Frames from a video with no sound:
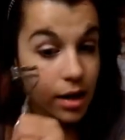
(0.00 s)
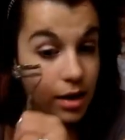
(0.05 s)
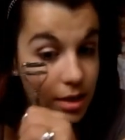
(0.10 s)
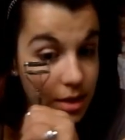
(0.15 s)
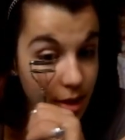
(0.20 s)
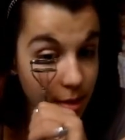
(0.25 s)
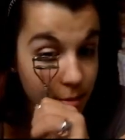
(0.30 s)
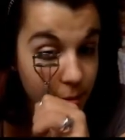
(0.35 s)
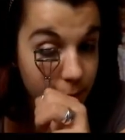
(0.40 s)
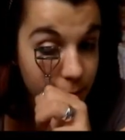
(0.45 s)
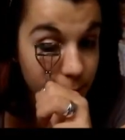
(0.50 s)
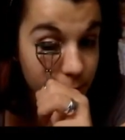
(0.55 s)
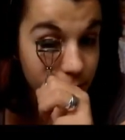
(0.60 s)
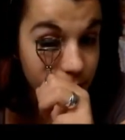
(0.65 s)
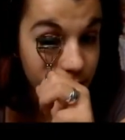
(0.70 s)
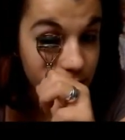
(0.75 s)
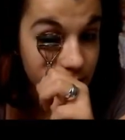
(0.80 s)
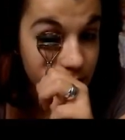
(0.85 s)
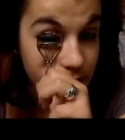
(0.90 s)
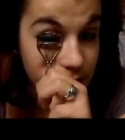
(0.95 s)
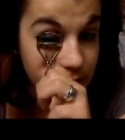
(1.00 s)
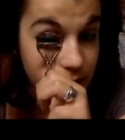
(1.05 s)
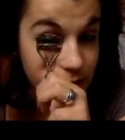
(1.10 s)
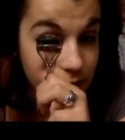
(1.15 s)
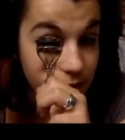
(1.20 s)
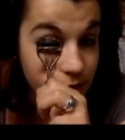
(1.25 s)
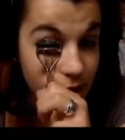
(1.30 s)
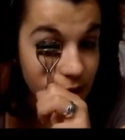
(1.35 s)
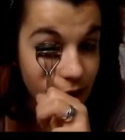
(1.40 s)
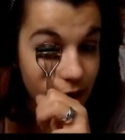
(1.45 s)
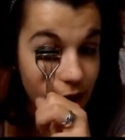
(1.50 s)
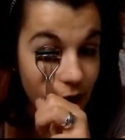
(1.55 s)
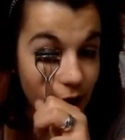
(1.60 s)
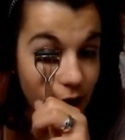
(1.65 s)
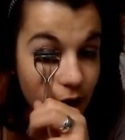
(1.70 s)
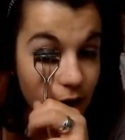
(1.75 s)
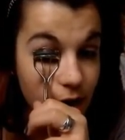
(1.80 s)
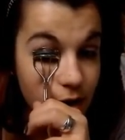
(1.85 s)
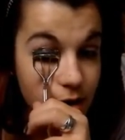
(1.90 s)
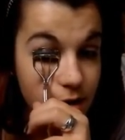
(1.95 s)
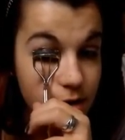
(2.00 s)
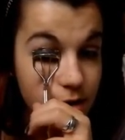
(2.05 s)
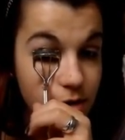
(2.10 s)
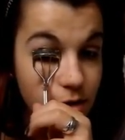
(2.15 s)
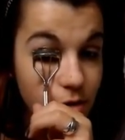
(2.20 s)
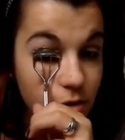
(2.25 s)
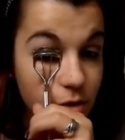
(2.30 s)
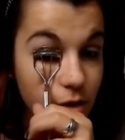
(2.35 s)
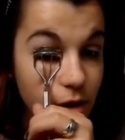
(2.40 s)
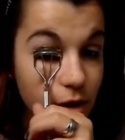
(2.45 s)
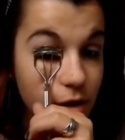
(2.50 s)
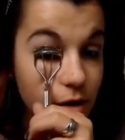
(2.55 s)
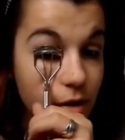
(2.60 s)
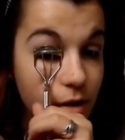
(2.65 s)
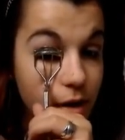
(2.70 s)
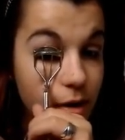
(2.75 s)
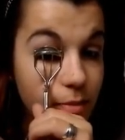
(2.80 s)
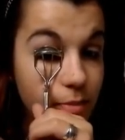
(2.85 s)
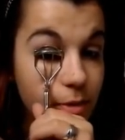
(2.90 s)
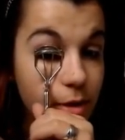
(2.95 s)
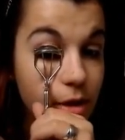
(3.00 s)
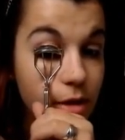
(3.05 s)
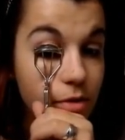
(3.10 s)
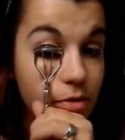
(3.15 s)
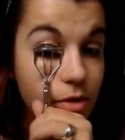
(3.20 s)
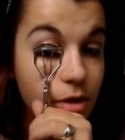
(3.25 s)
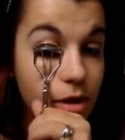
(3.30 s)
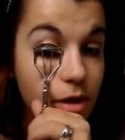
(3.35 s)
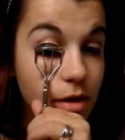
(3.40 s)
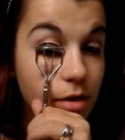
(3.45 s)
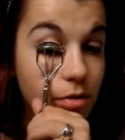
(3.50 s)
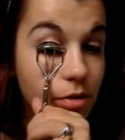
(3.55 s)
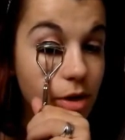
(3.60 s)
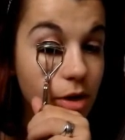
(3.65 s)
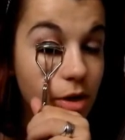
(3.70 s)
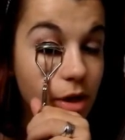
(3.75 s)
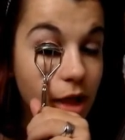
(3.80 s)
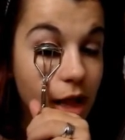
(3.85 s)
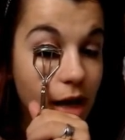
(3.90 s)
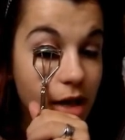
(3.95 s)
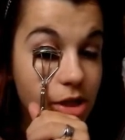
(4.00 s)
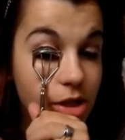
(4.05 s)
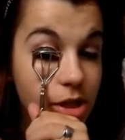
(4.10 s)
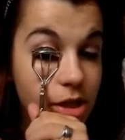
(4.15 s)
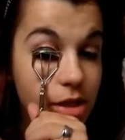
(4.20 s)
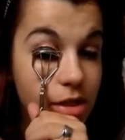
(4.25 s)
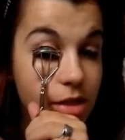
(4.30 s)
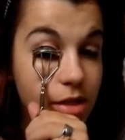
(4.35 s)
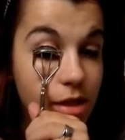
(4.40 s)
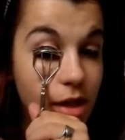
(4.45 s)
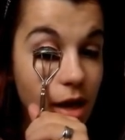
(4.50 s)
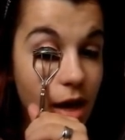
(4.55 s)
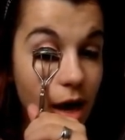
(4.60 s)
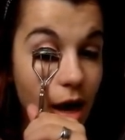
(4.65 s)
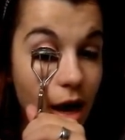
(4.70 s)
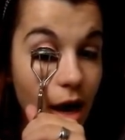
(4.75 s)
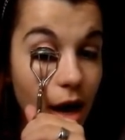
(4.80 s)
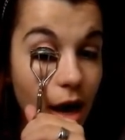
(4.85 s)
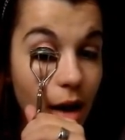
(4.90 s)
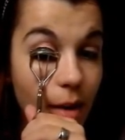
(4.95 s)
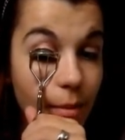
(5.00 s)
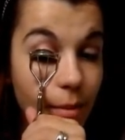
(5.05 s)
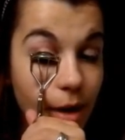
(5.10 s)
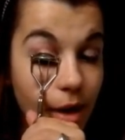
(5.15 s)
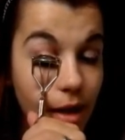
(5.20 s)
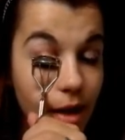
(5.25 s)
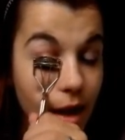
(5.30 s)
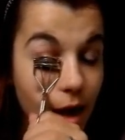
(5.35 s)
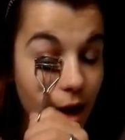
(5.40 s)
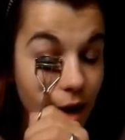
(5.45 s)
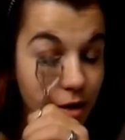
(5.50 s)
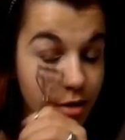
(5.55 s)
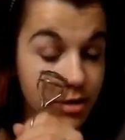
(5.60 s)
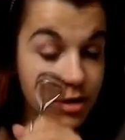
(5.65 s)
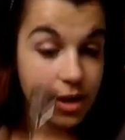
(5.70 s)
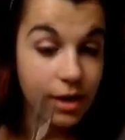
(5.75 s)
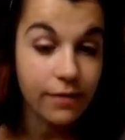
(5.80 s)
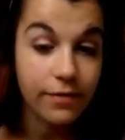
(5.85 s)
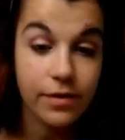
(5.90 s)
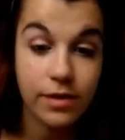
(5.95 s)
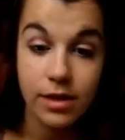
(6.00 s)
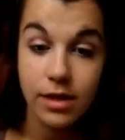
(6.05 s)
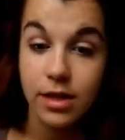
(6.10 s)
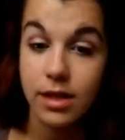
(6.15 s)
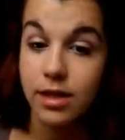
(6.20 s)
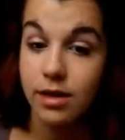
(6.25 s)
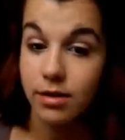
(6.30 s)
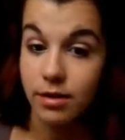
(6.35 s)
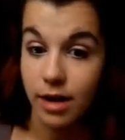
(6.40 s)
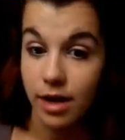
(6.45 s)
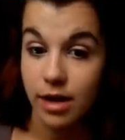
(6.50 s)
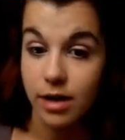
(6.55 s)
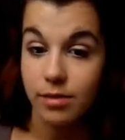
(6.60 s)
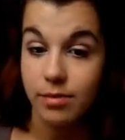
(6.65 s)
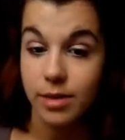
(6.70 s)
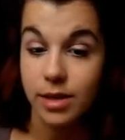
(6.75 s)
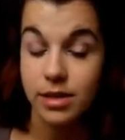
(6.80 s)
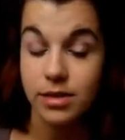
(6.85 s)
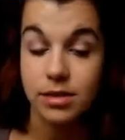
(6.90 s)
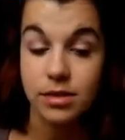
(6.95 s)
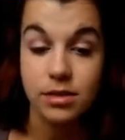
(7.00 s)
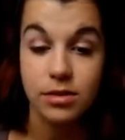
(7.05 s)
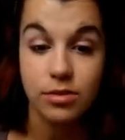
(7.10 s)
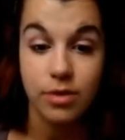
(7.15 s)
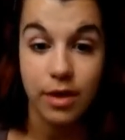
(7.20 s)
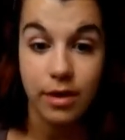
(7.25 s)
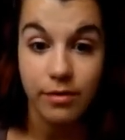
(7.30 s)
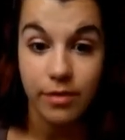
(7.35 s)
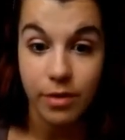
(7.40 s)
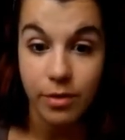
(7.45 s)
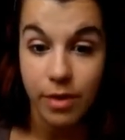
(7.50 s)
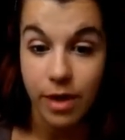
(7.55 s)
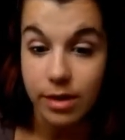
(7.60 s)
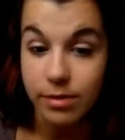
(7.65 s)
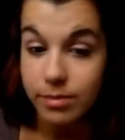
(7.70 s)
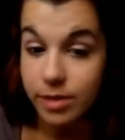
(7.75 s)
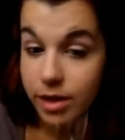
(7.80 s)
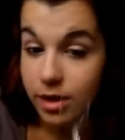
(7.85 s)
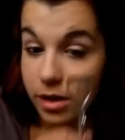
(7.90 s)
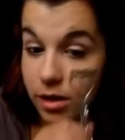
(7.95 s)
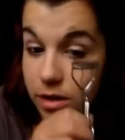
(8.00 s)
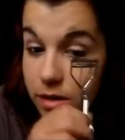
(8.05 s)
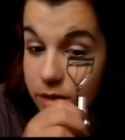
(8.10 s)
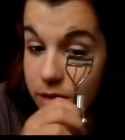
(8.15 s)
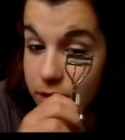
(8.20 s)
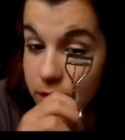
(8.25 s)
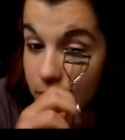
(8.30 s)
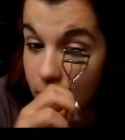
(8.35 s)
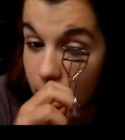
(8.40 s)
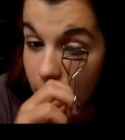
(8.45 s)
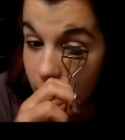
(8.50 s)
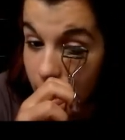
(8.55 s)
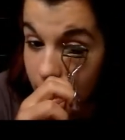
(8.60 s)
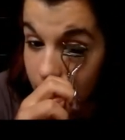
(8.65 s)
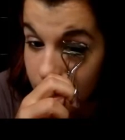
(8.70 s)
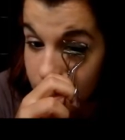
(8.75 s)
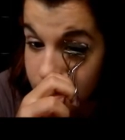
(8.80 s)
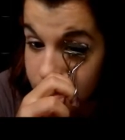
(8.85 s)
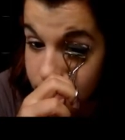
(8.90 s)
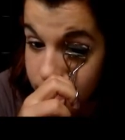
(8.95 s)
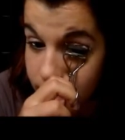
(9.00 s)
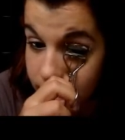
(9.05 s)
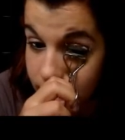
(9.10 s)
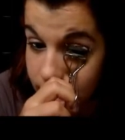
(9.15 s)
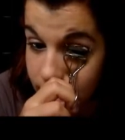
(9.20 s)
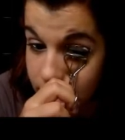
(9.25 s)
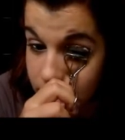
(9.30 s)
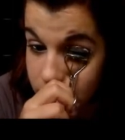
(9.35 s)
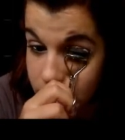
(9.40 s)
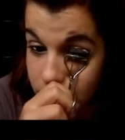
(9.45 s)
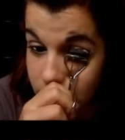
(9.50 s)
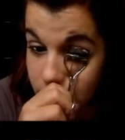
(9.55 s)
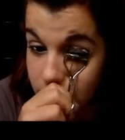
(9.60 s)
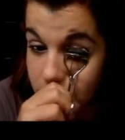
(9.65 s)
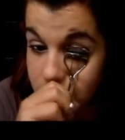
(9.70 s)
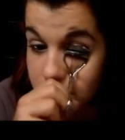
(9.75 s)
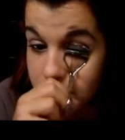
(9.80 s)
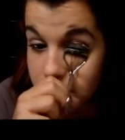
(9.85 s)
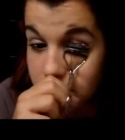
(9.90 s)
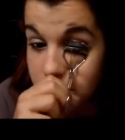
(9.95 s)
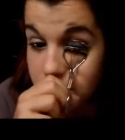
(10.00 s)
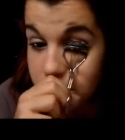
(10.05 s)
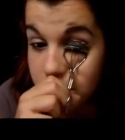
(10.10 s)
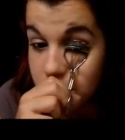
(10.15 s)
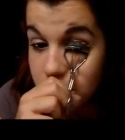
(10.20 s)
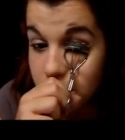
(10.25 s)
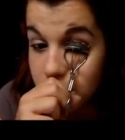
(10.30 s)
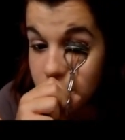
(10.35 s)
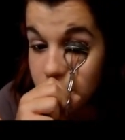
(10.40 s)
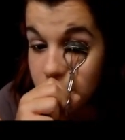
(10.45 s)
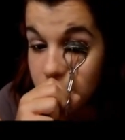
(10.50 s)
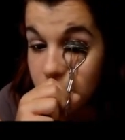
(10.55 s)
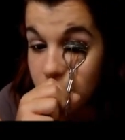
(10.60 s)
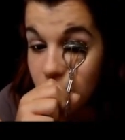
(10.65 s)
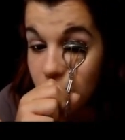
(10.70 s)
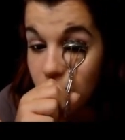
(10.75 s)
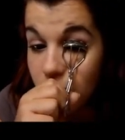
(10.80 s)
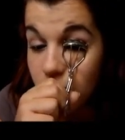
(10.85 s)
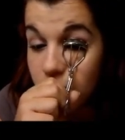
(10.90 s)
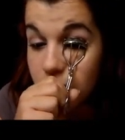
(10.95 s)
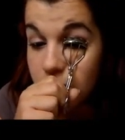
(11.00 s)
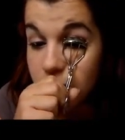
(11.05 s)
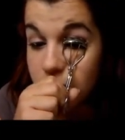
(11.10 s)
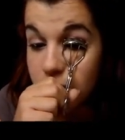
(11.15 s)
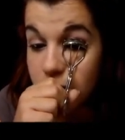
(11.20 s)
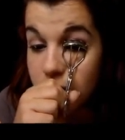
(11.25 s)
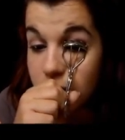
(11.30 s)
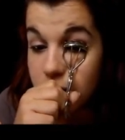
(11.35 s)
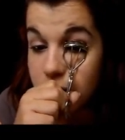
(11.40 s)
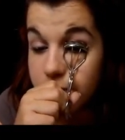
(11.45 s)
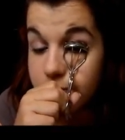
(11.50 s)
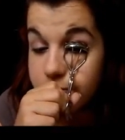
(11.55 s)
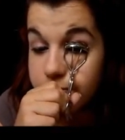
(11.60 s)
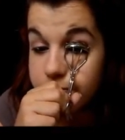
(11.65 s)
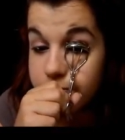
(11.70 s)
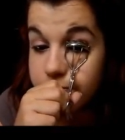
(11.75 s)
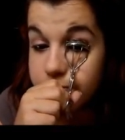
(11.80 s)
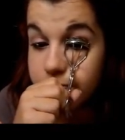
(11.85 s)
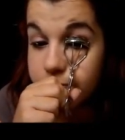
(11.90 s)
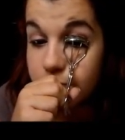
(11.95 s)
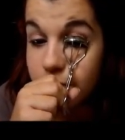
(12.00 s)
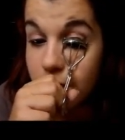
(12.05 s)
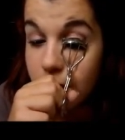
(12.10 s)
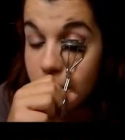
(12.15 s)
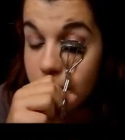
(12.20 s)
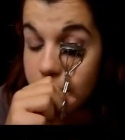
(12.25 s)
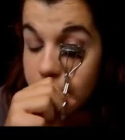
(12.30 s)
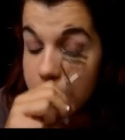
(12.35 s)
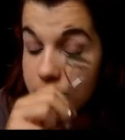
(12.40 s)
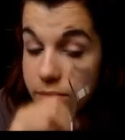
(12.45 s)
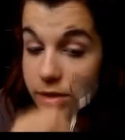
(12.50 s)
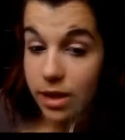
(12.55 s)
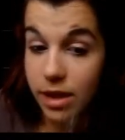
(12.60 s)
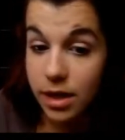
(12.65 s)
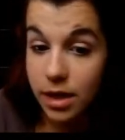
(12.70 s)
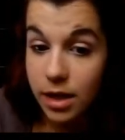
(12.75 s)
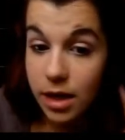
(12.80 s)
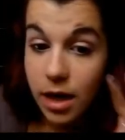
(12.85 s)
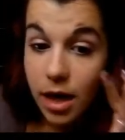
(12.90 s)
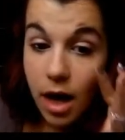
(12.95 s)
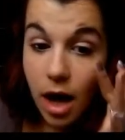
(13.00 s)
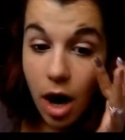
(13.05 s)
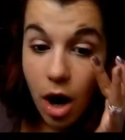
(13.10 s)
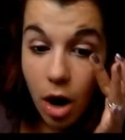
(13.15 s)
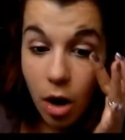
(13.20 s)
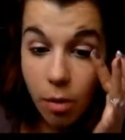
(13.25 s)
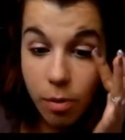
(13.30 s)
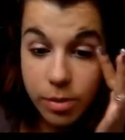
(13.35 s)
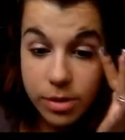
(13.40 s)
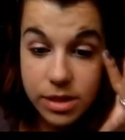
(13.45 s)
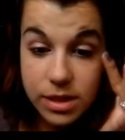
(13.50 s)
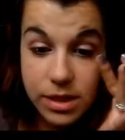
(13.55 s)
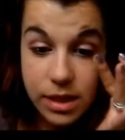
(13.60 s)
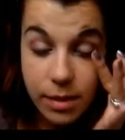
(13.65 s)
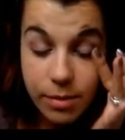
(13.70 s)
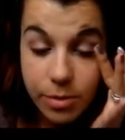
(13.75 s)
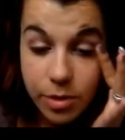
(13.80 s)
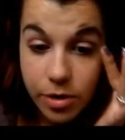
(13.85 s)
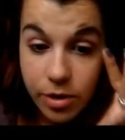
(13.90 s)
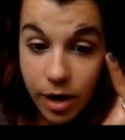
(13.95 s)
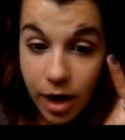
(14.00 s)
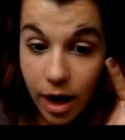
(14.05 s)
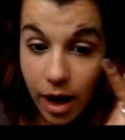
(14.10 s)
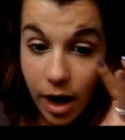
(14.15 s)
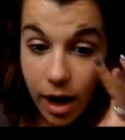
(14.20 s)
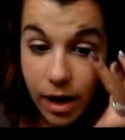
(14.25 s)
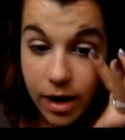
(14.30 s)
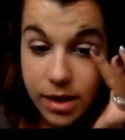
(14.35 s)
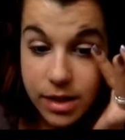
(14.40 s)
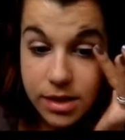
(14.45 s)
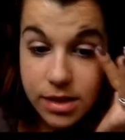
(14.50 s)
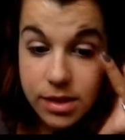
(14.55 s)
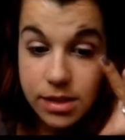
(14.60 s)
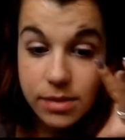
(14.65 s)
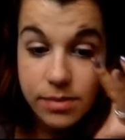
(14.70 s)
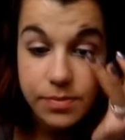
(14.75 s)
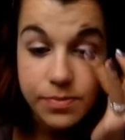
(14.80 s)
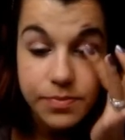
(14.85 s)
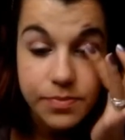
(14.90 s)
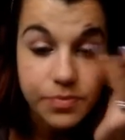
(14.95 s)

Some people think it's really hard or creepy to curl your lashes, but I definitely recommend it to everyone because it really changes your whole look. It really opens up your eyes.